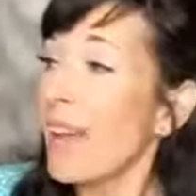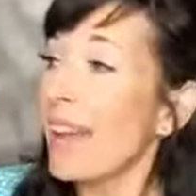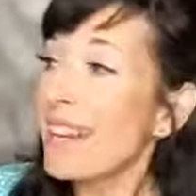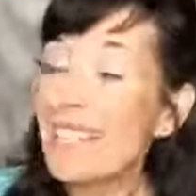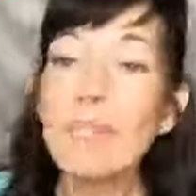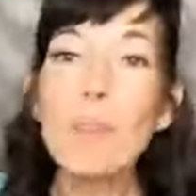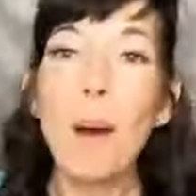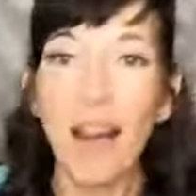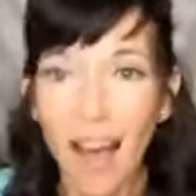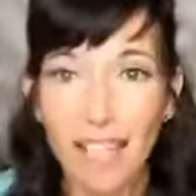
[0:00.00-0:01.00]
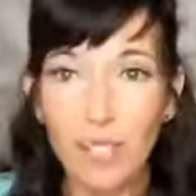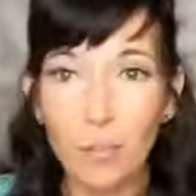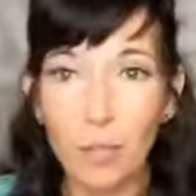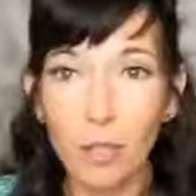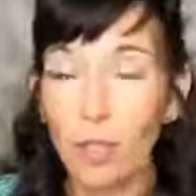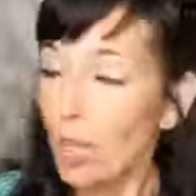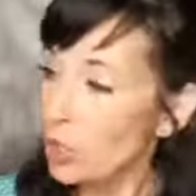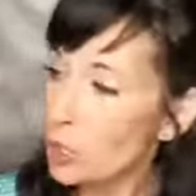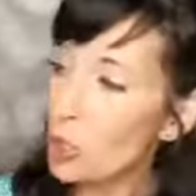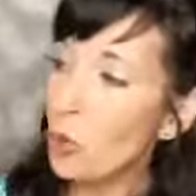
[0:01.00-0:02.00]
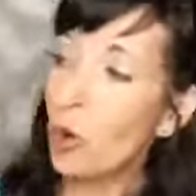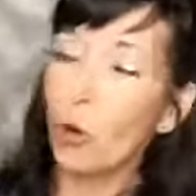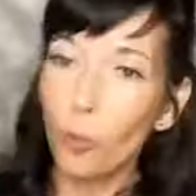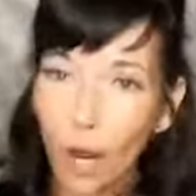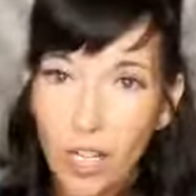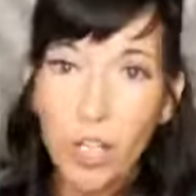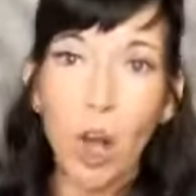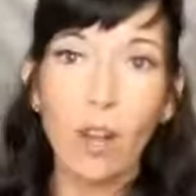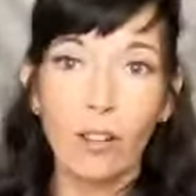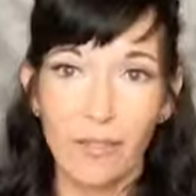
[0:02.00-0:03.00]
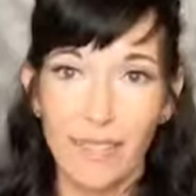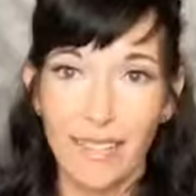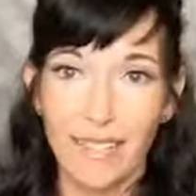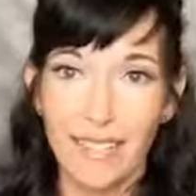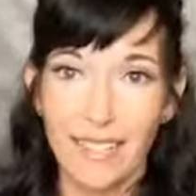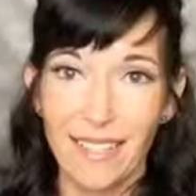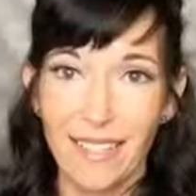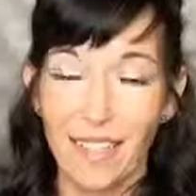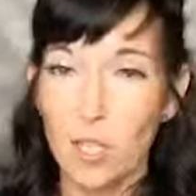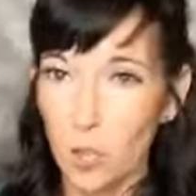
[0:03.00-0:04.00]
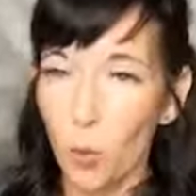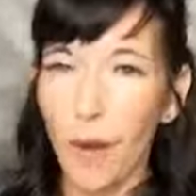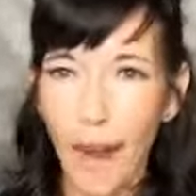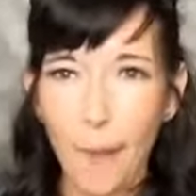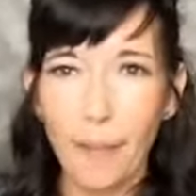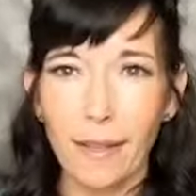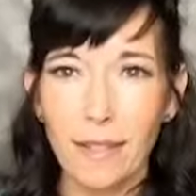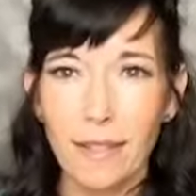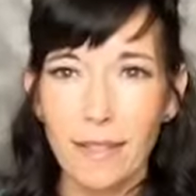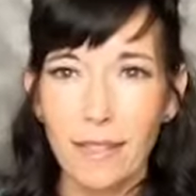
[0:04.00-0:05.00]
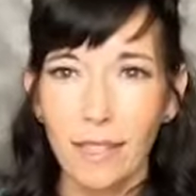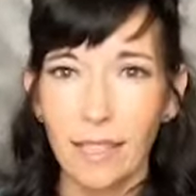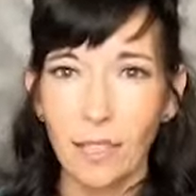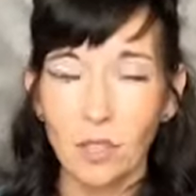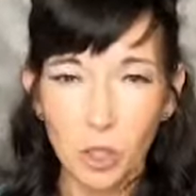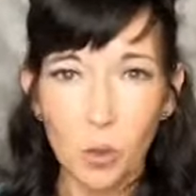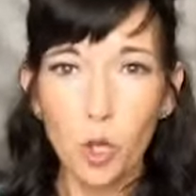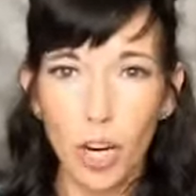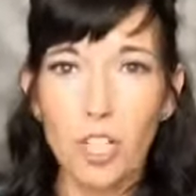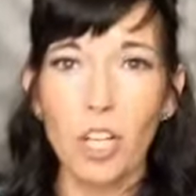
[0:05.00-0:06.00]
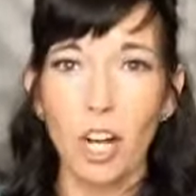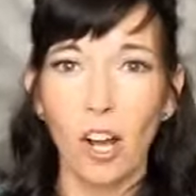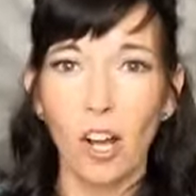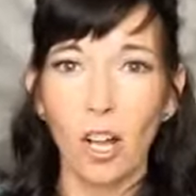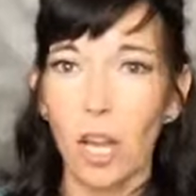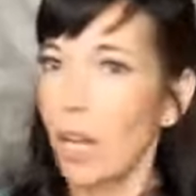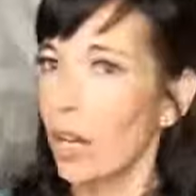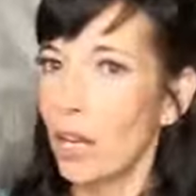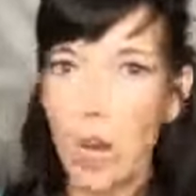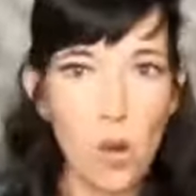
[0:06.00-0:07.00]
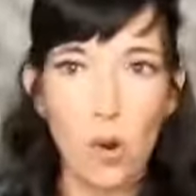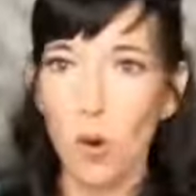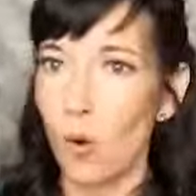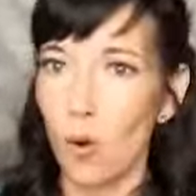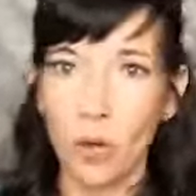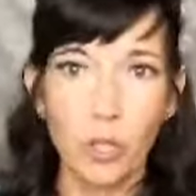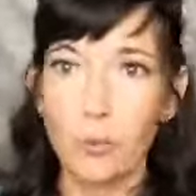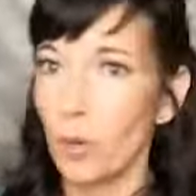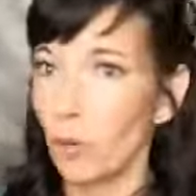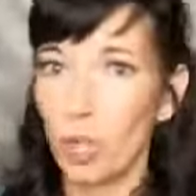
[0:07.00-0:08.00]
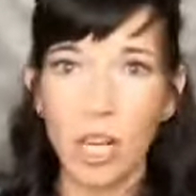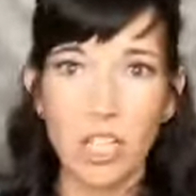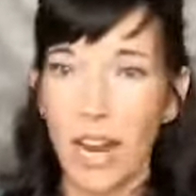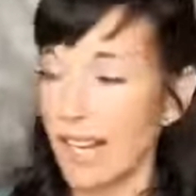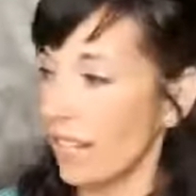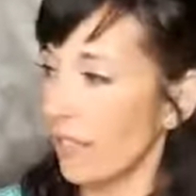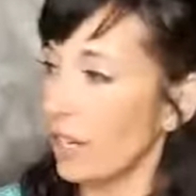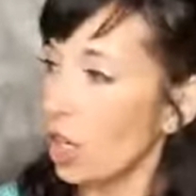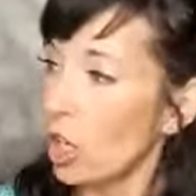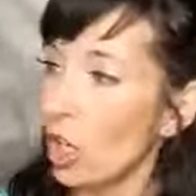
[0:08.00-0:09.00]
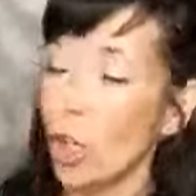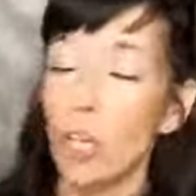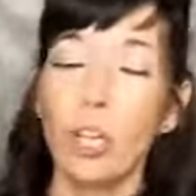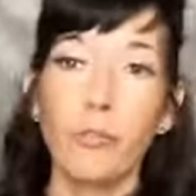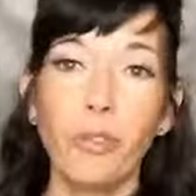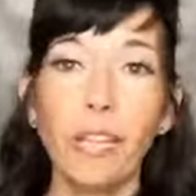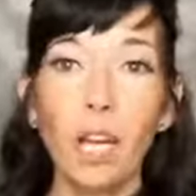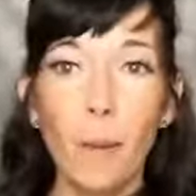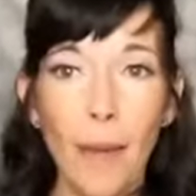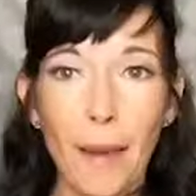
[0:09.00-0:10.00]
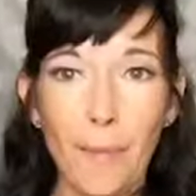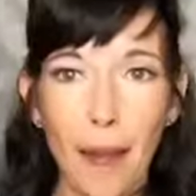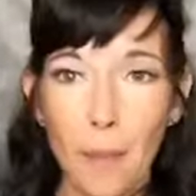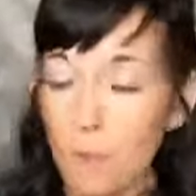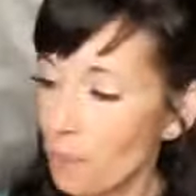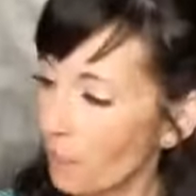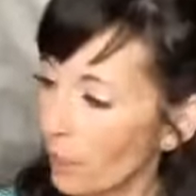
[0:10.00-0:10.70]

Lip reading: it is impossible to crush all of this. So what happens? Do you crush it all? No, you don't crush any of it. You feel like you're a bad mom.